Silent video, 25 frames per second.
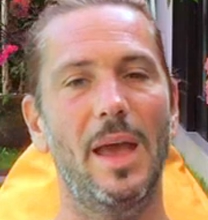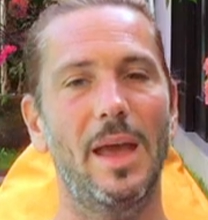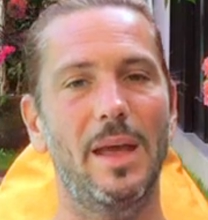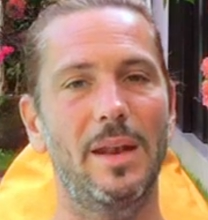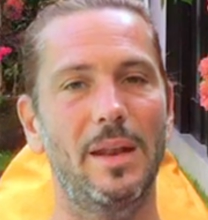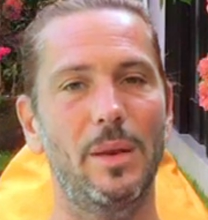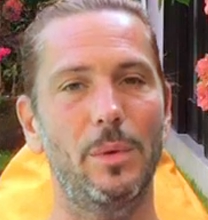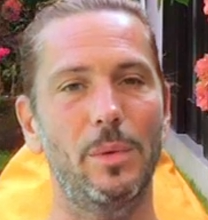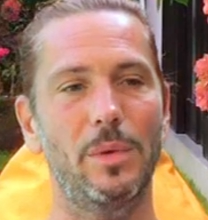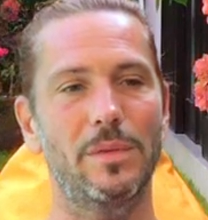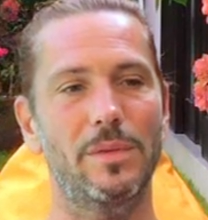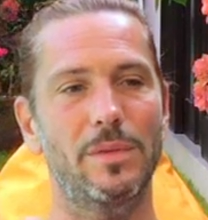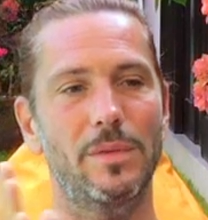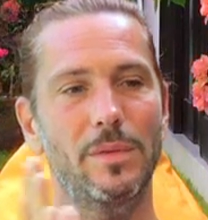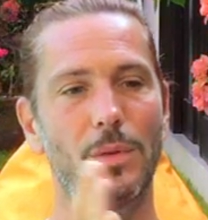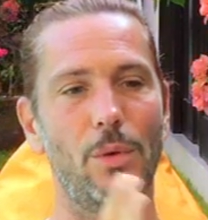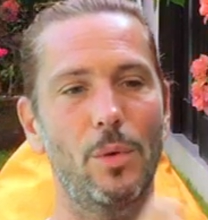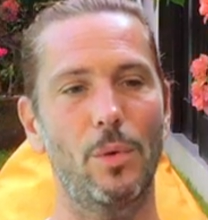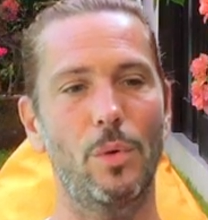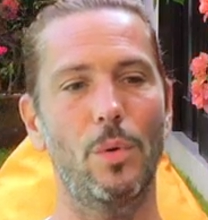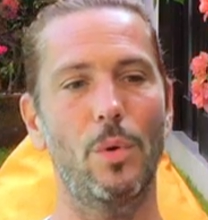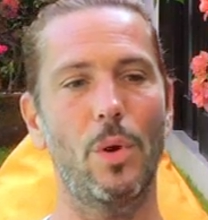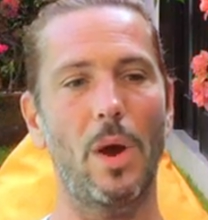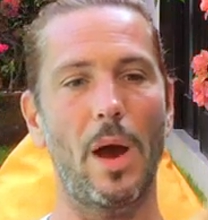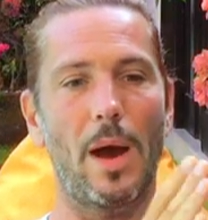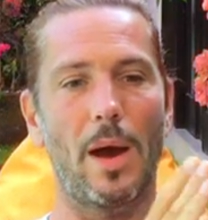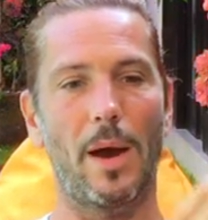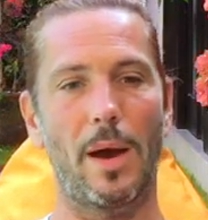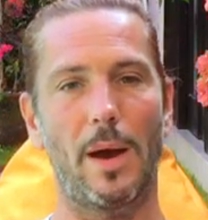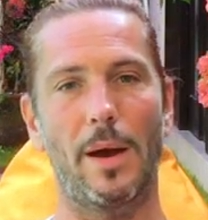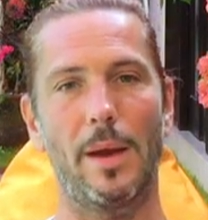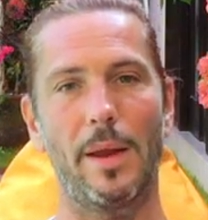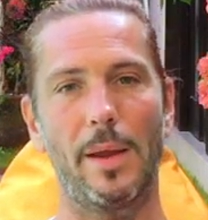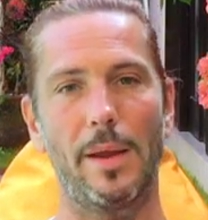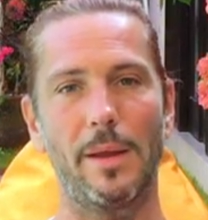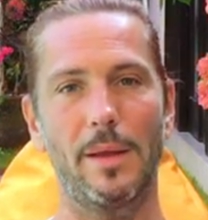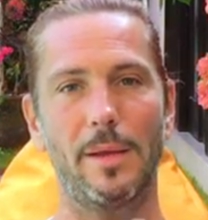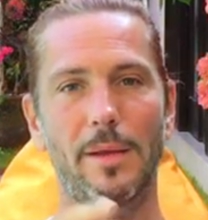And there is no
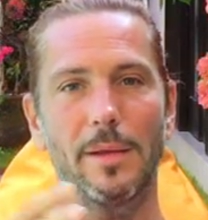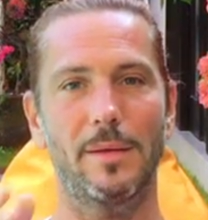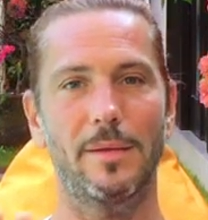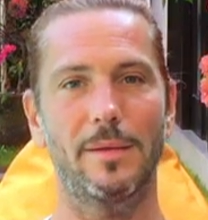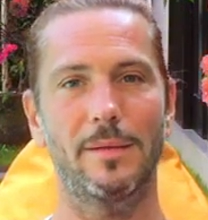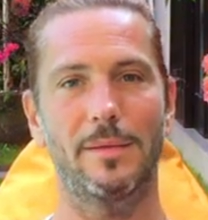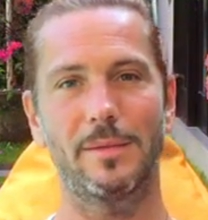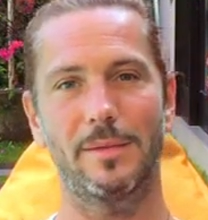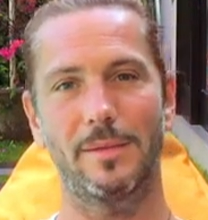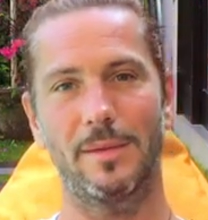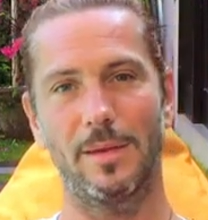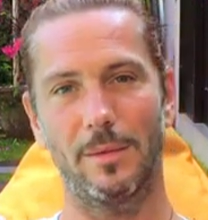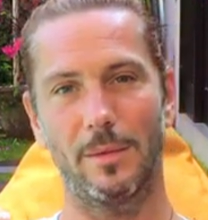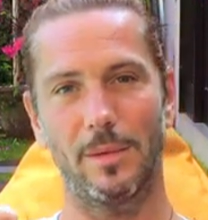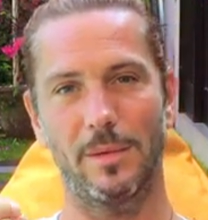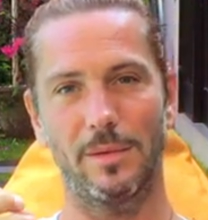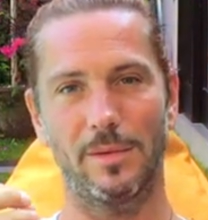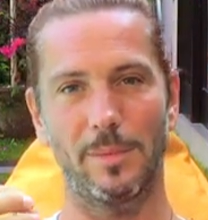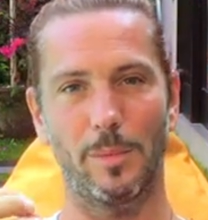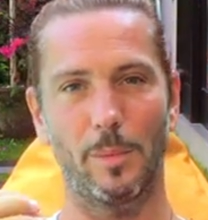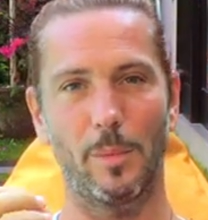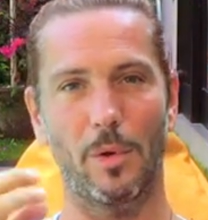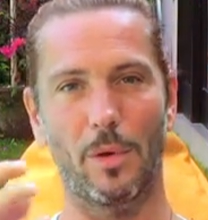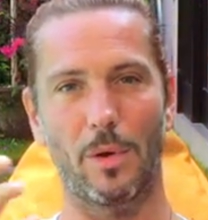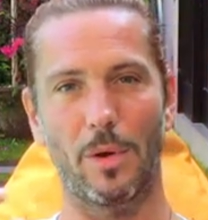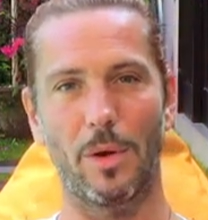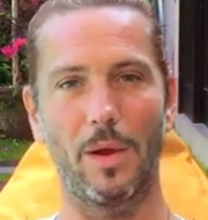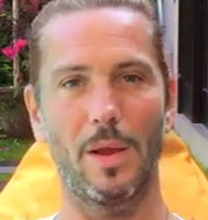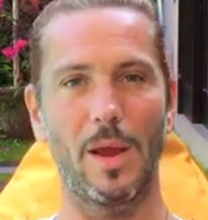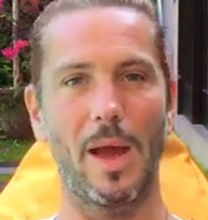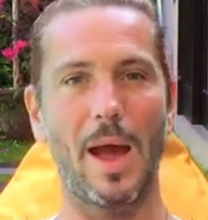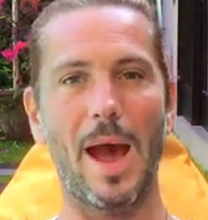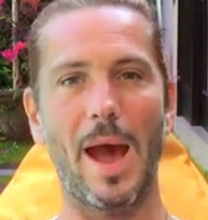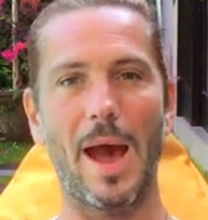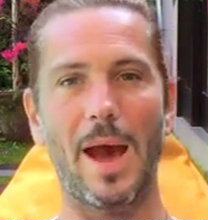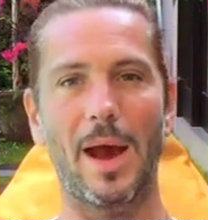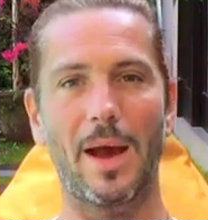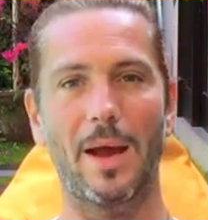I, there is more a
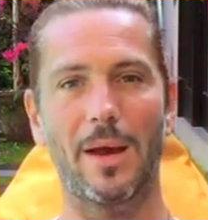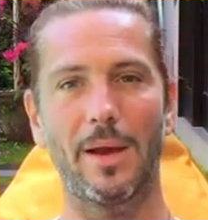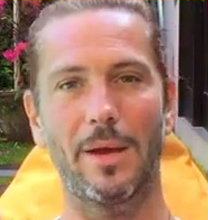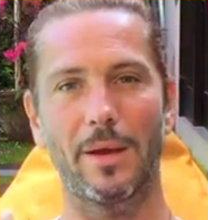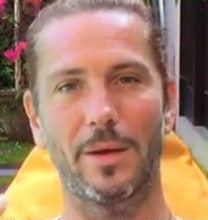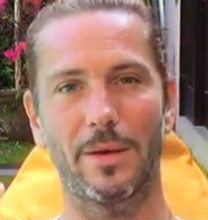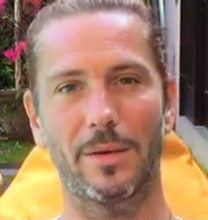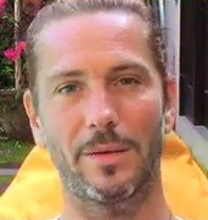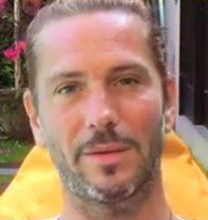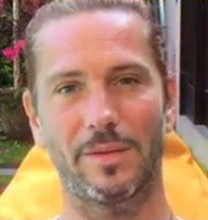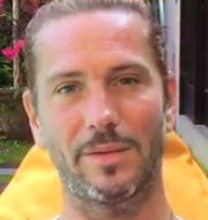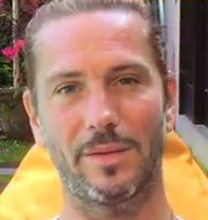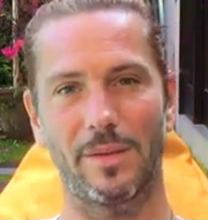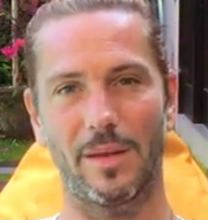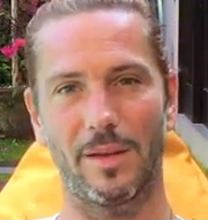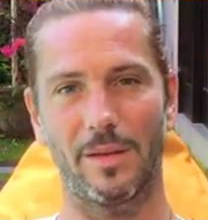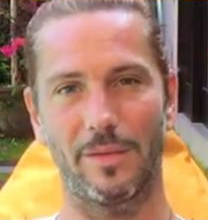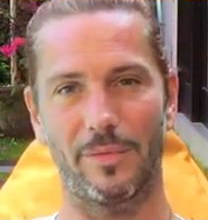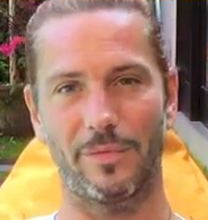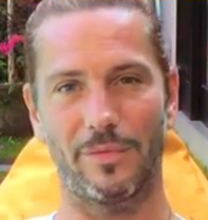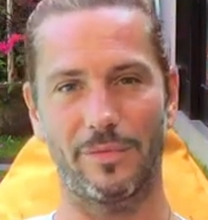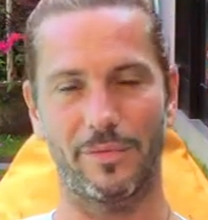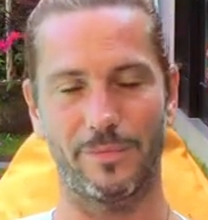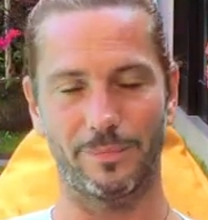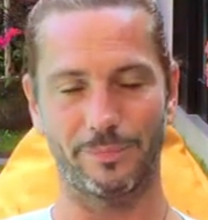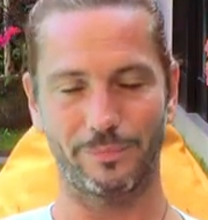higher self,